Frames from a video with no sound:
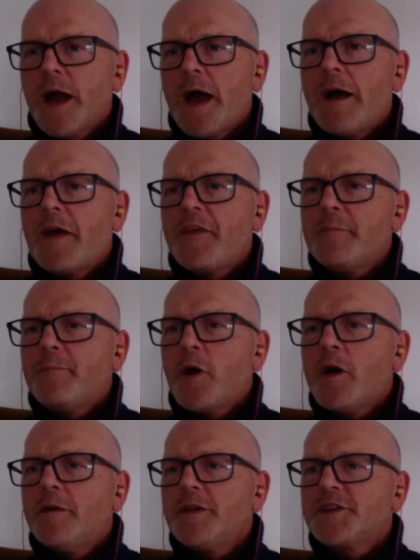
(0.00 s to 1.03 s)
I think
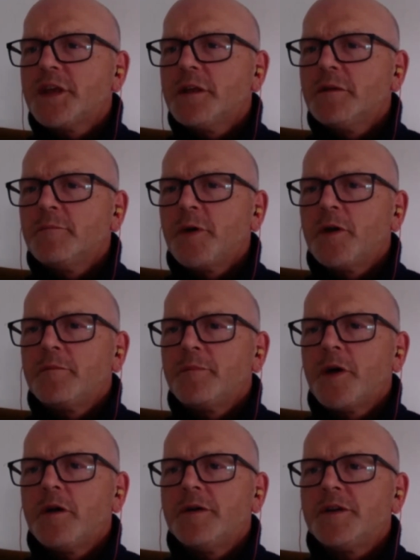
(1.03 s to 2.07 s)
Per is still
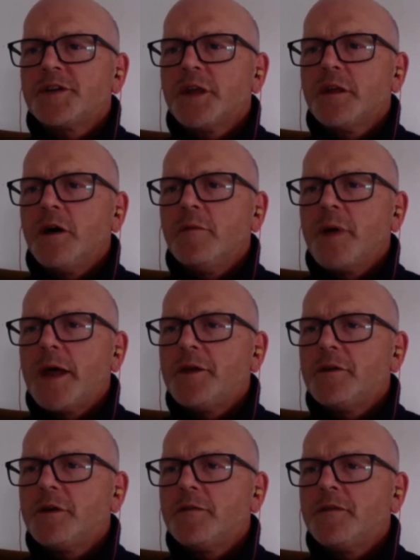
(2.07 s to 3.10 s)
on, but I
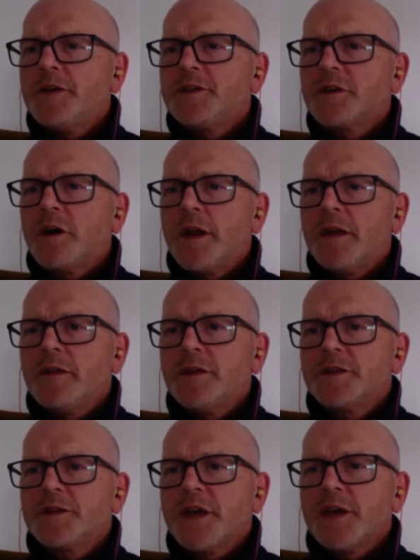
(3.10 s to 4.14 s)
don't know if he's got anything
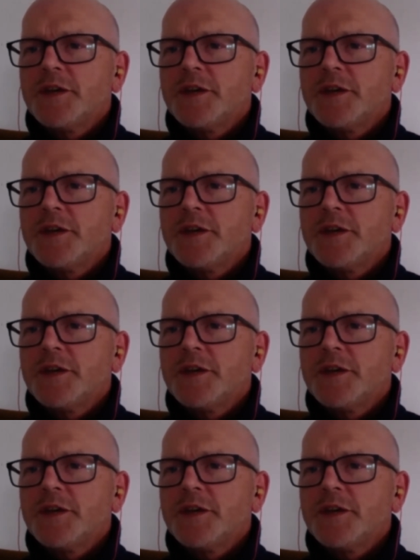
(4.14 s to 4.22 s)
to say.